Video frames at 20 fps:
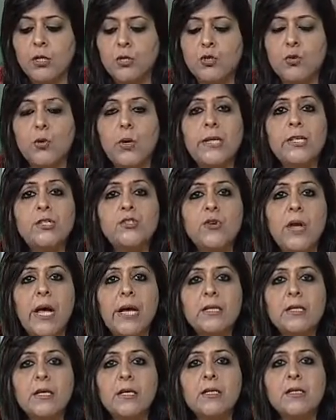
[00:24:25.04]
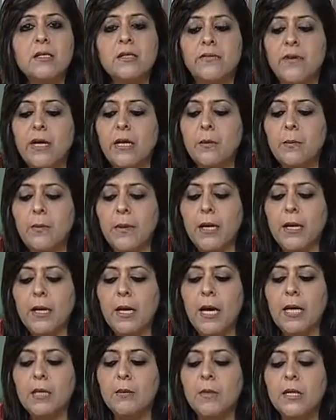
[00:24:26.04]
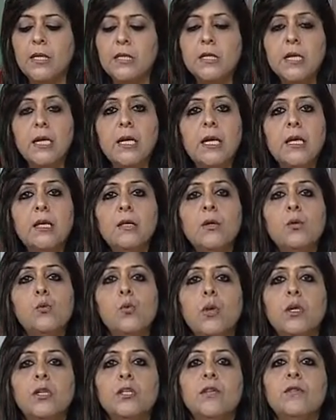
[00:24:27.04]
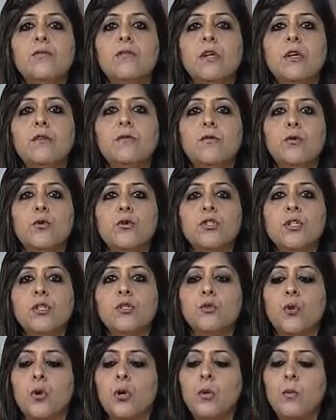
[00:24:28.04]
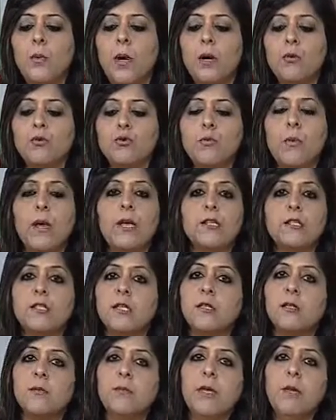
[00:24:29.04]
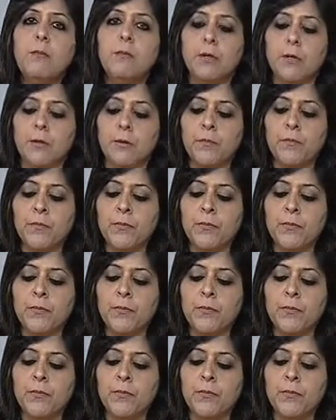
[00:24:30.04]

so attracting developing and maintaining the quality workforce is all about managing the people